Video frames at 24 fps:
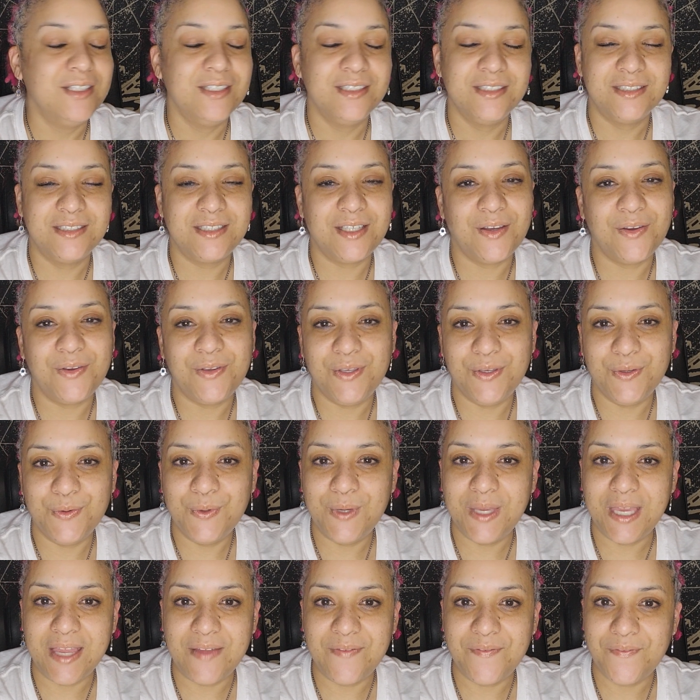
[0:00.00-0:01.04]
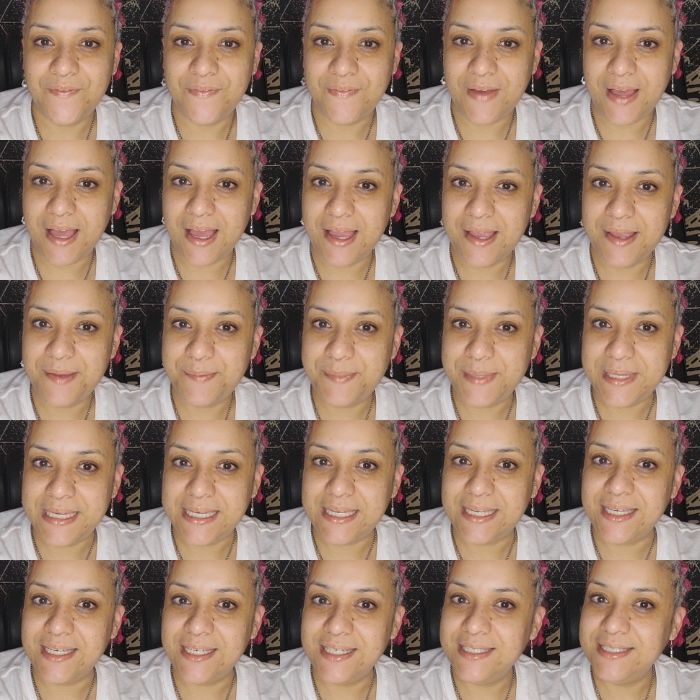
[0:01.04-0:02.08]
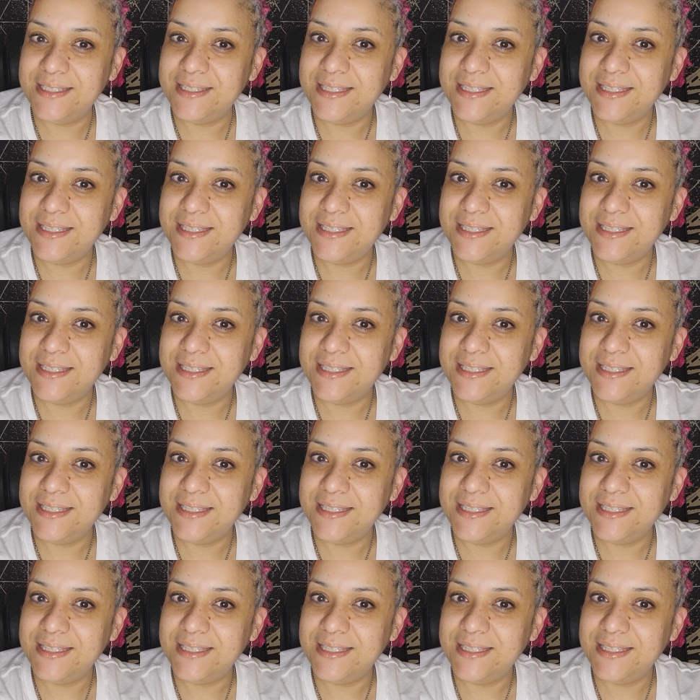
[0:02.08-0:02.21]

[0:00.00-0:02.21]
So you can find me.